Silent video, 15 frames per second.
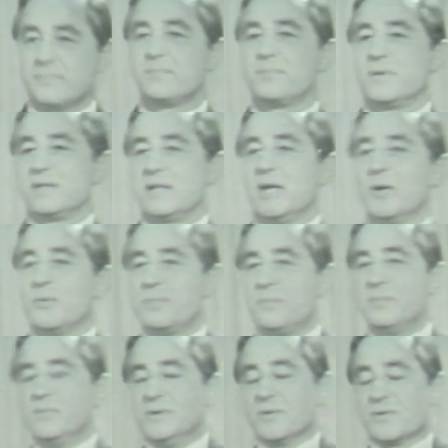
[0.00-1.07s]
pretty
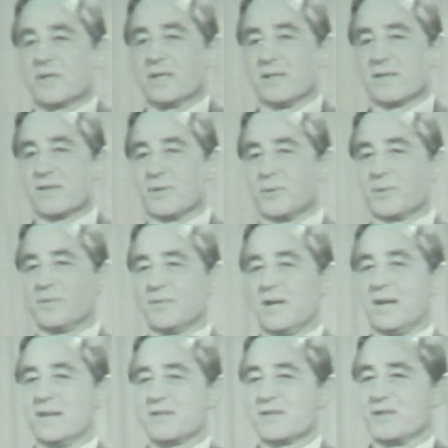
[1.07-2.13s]
useless sort of
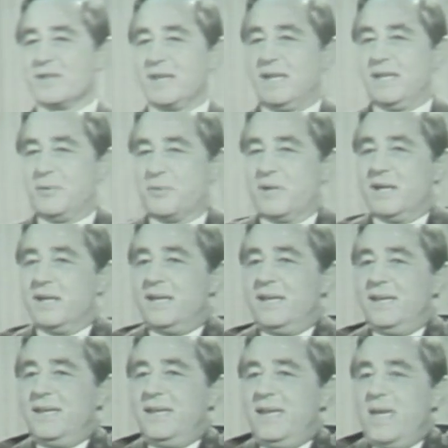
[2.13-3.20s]
answer anyway.
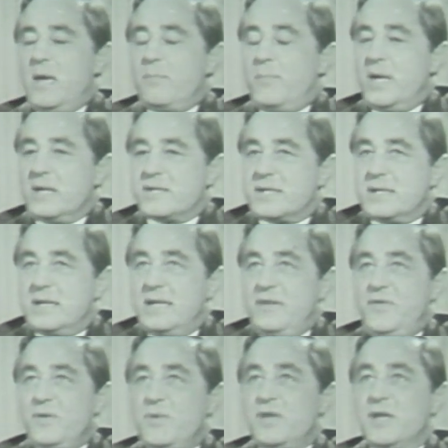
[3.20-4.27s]
But
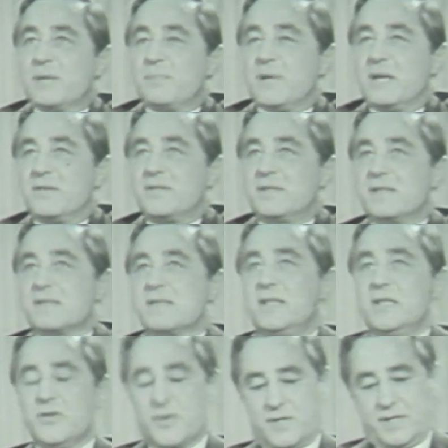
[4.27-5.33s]
if you think about it, it's an
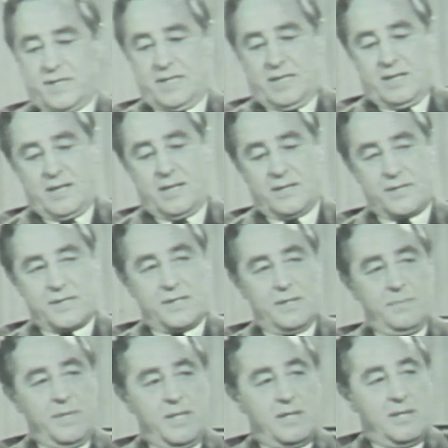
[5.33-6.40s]
interesting
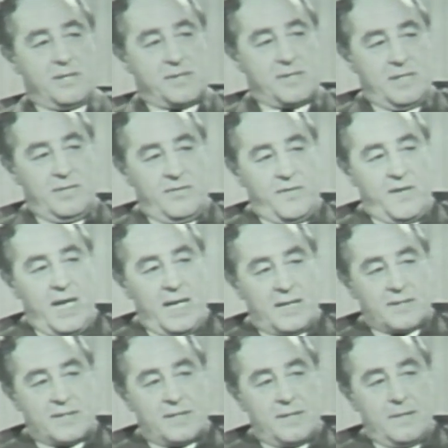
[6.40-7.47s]
answer, because in
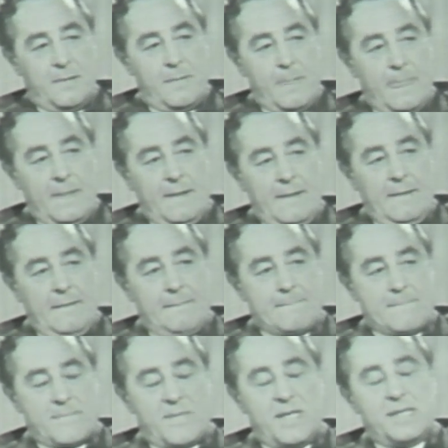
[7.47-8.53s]
fact
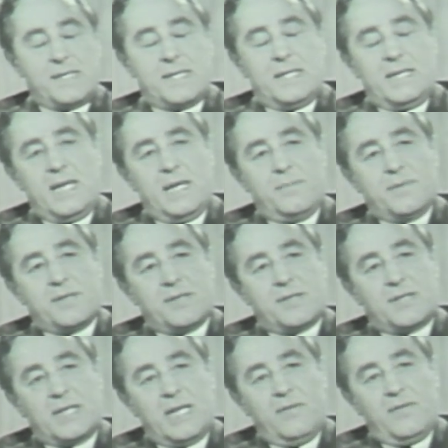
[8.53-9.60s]
this enables us
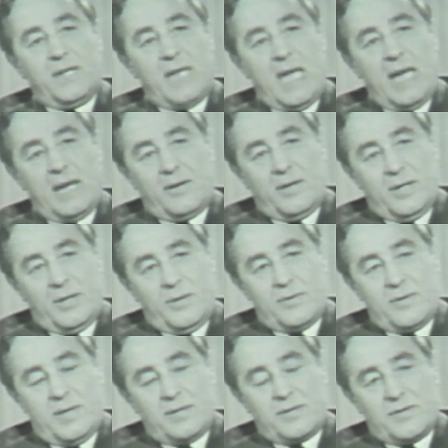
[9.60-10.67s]
to give an
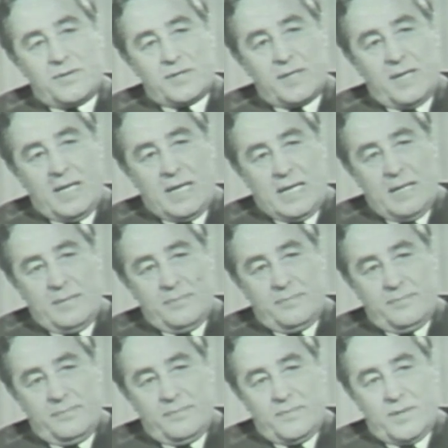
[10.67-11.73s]
arrow to time.
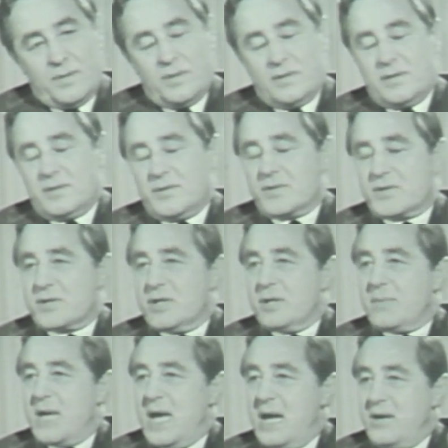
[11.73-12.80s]
The
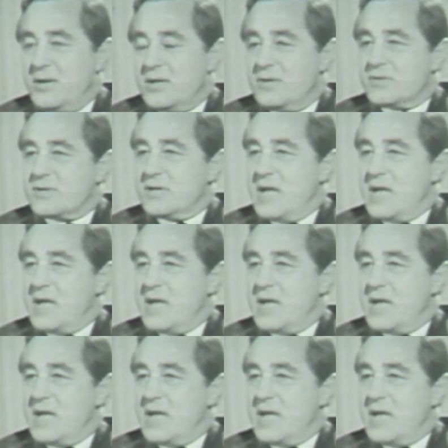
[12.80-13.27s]
term arrow